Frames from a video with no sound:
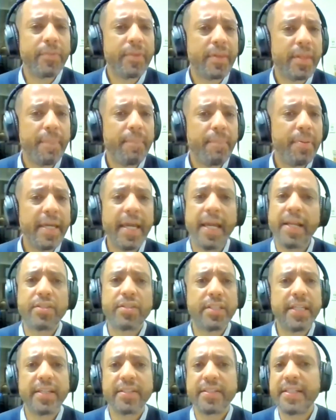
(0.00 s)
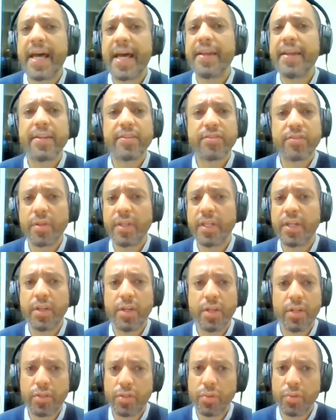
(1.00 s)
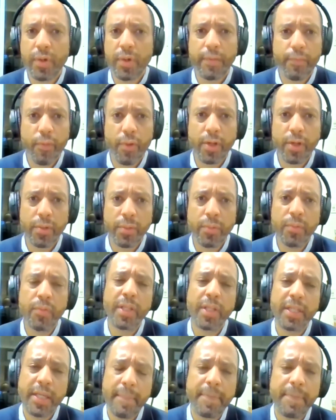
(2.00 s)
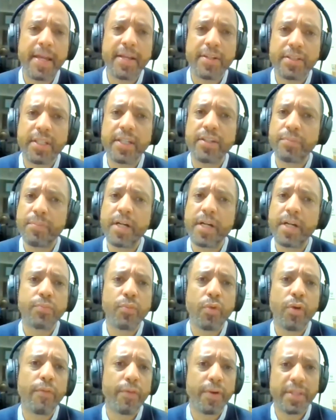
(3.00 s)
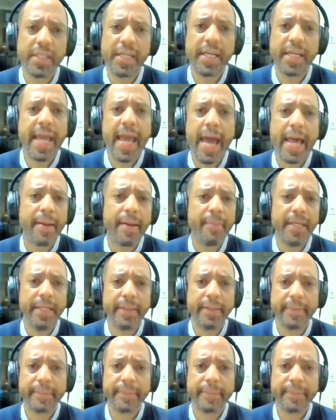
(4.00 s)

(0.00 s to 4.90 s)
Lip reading: The PhD is not necessarily going to do it for you. Really, a PhD is much more for the academy.